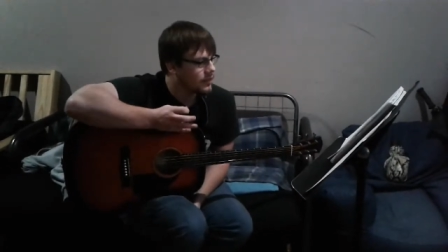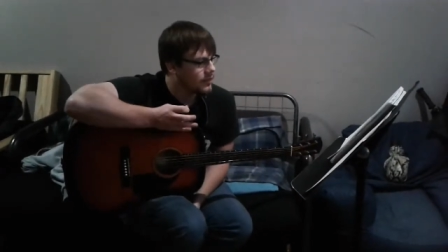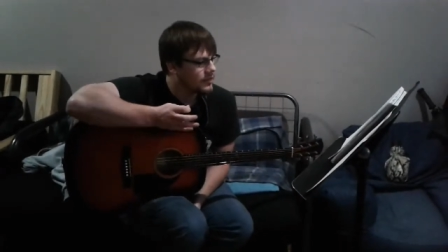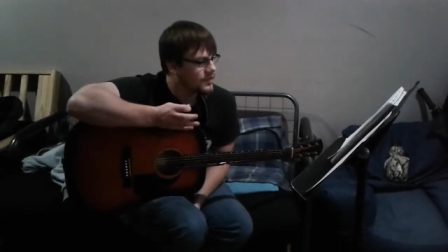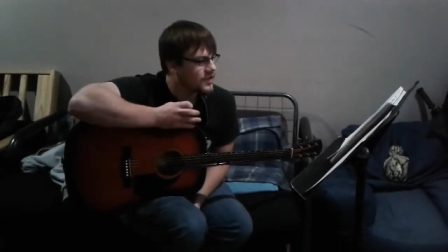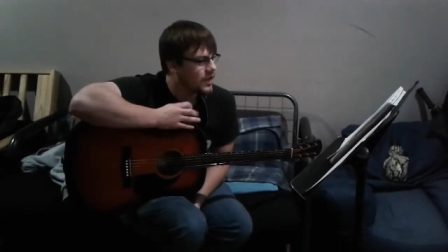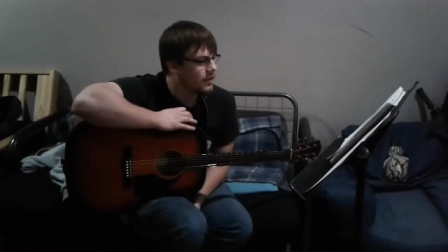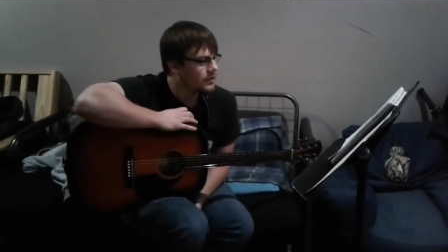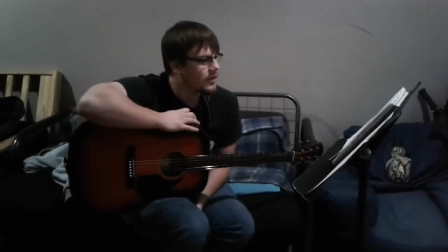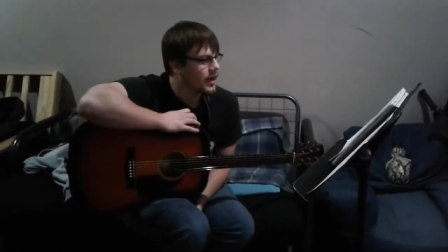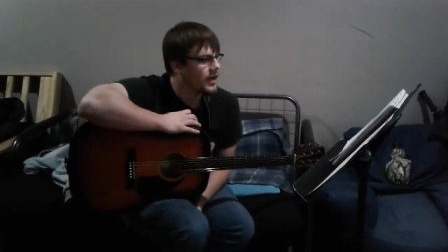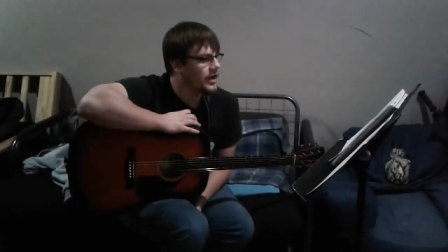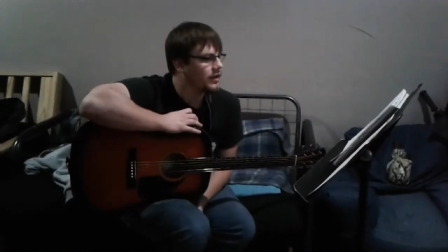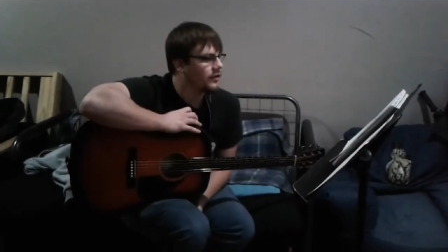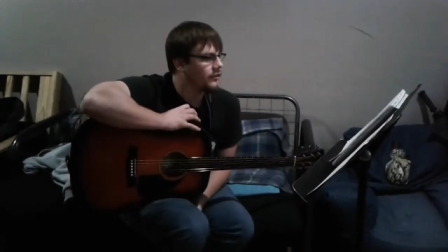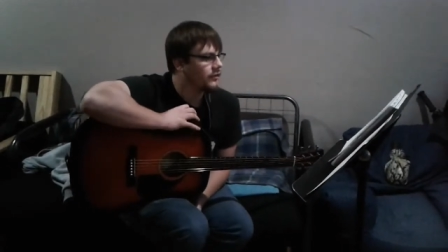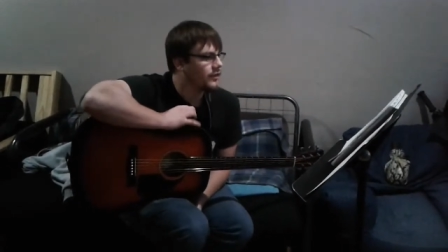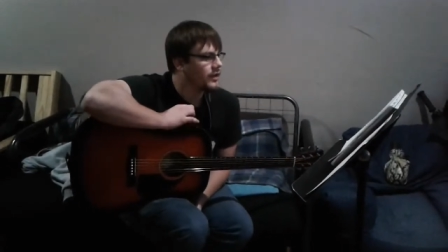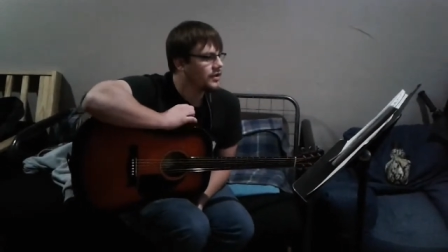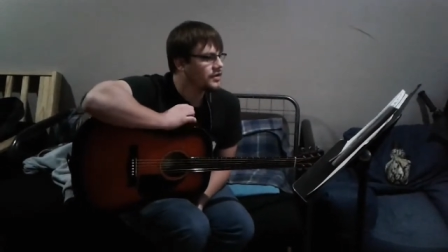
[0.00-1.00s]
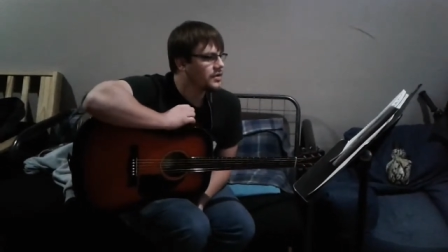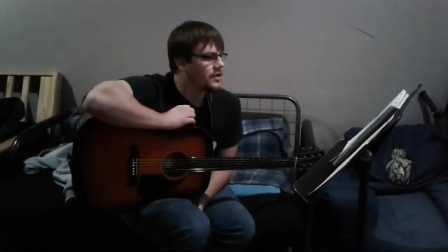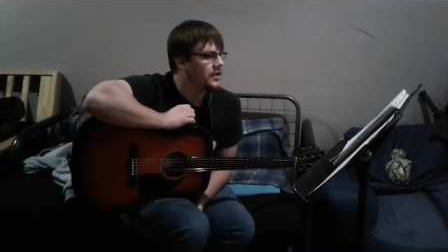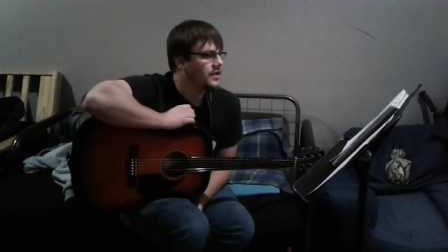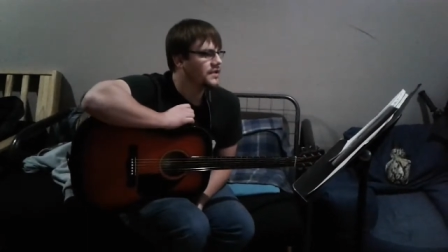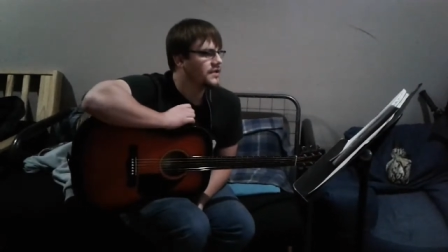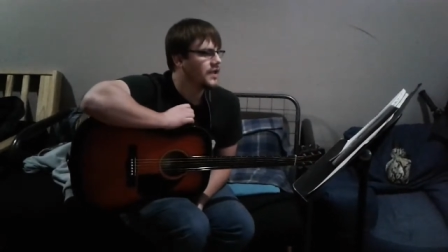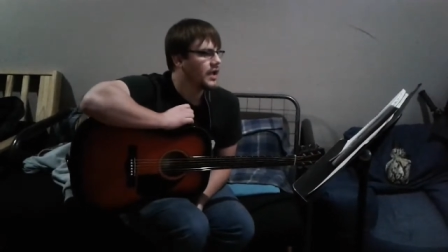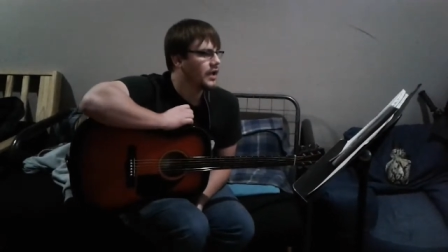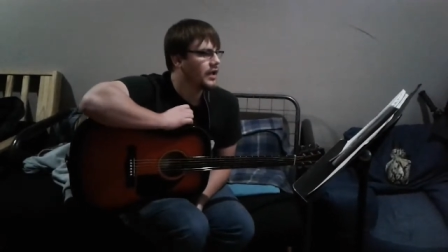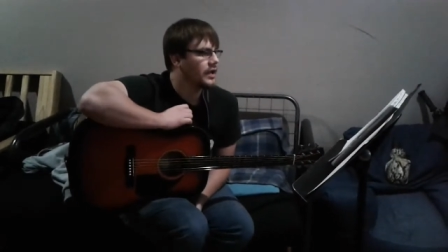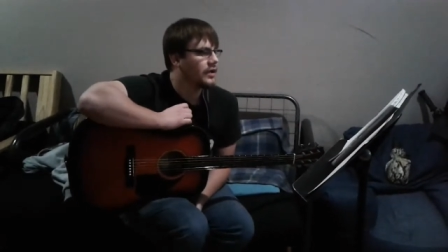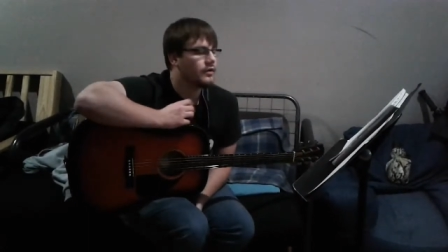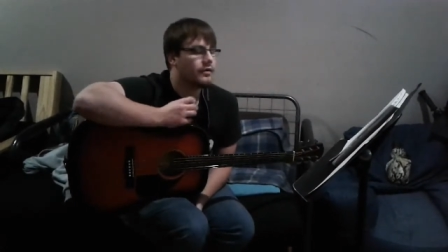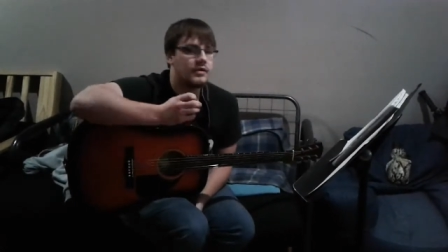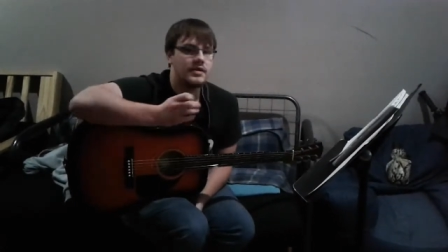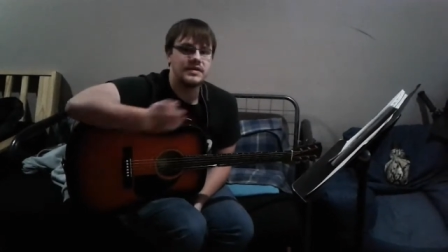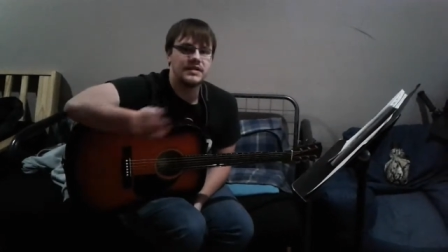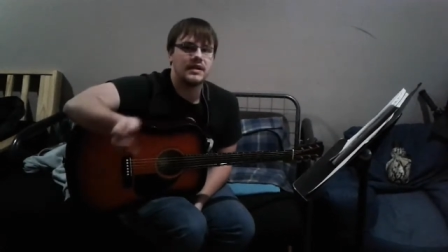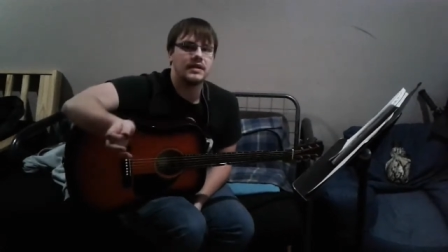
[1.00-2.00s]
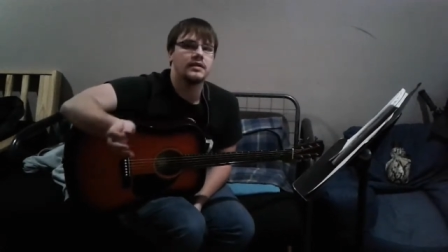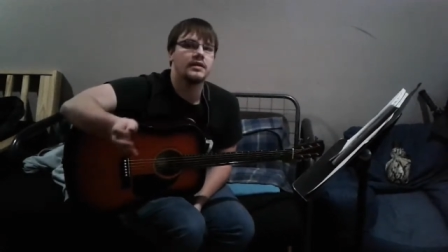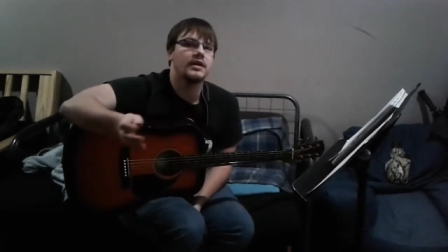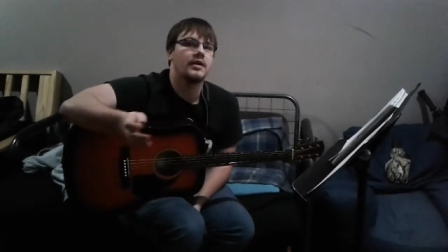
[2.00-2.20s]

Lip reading: songwriting intervention is increasing